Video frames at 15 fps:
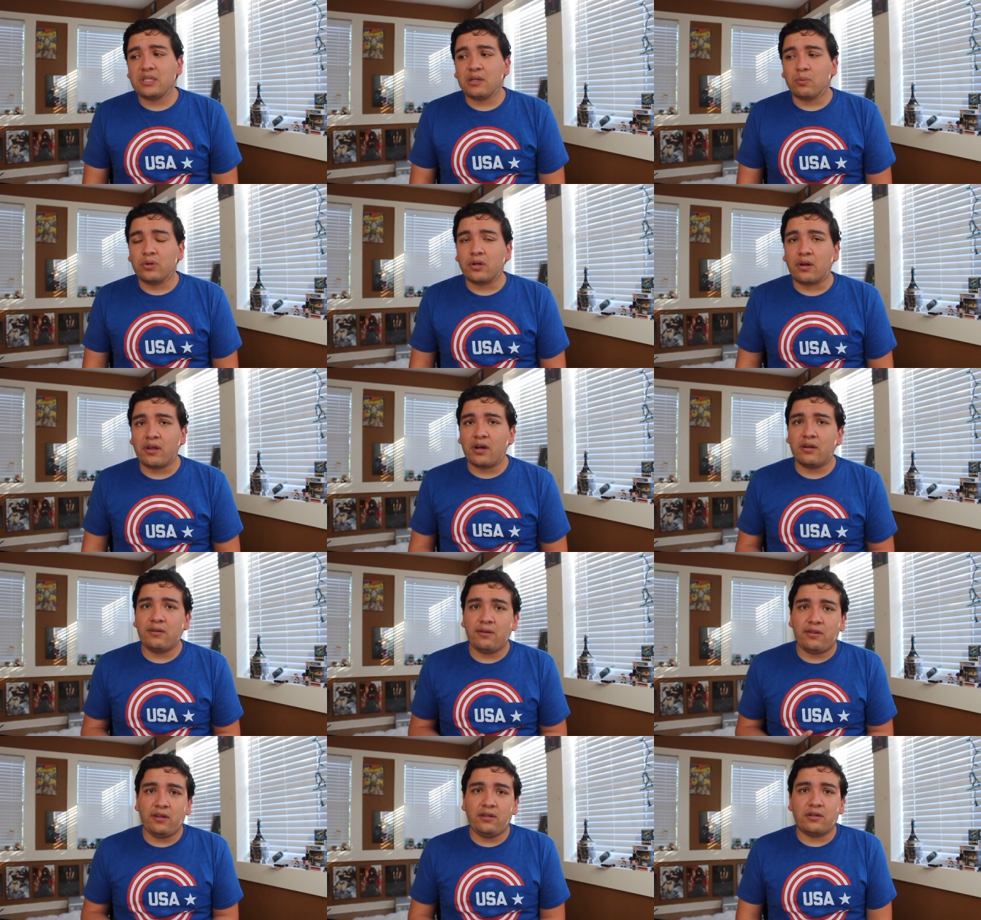When you're young,
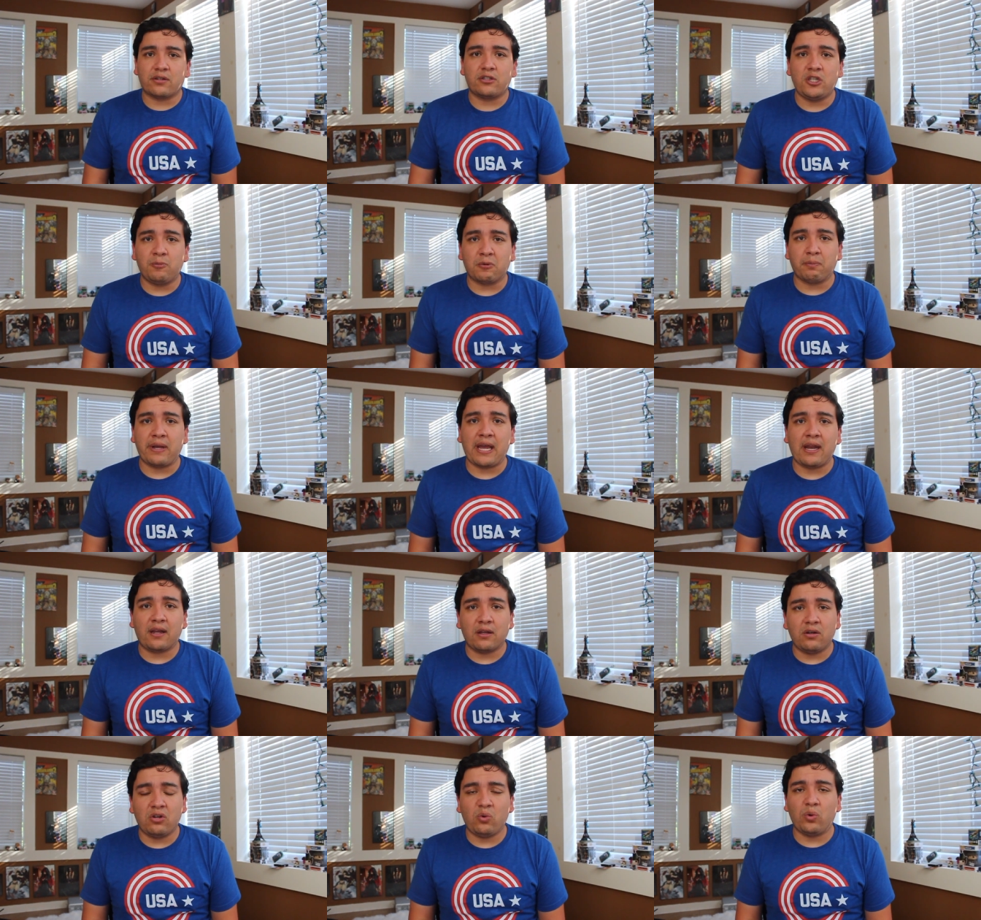you think you're Superman and
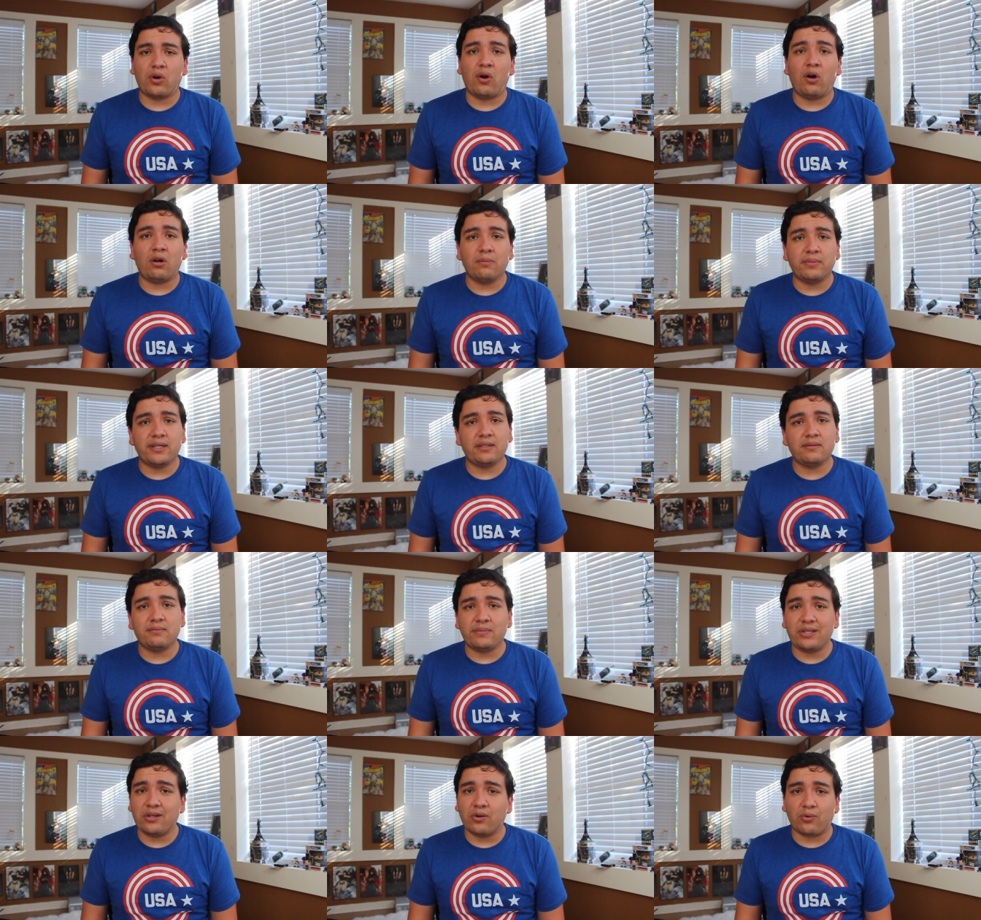can do it all, but
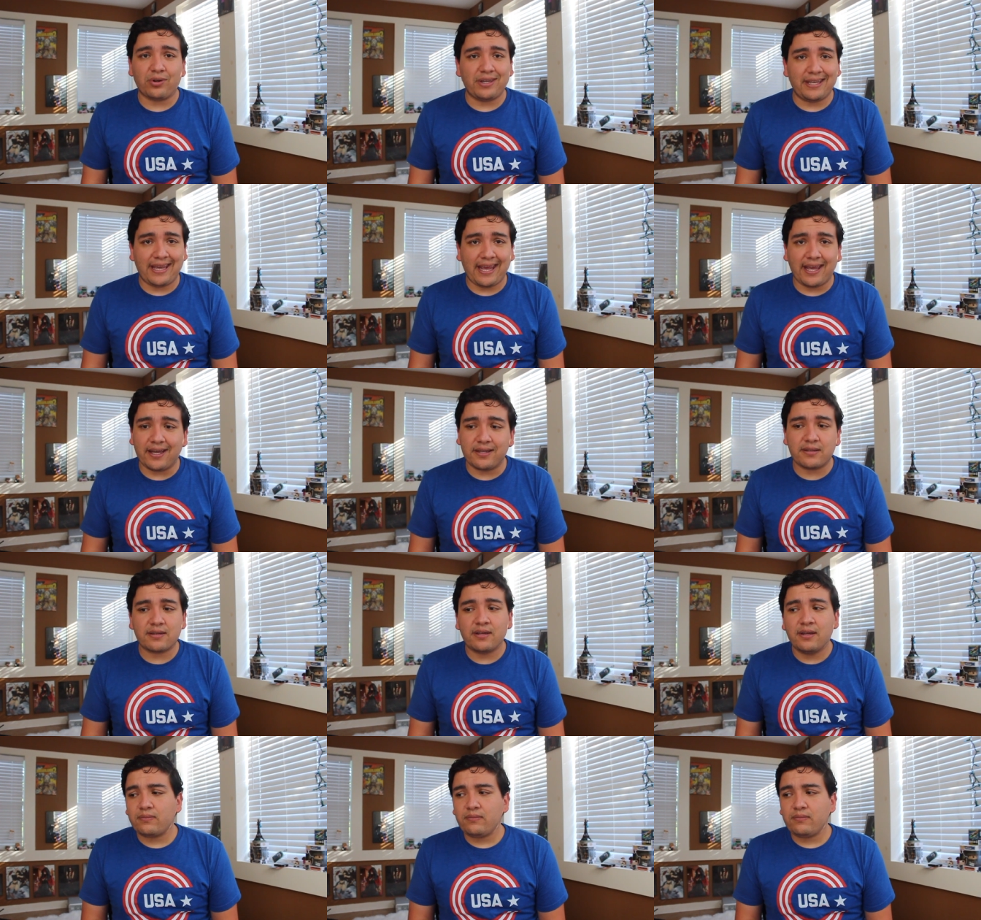you really can't.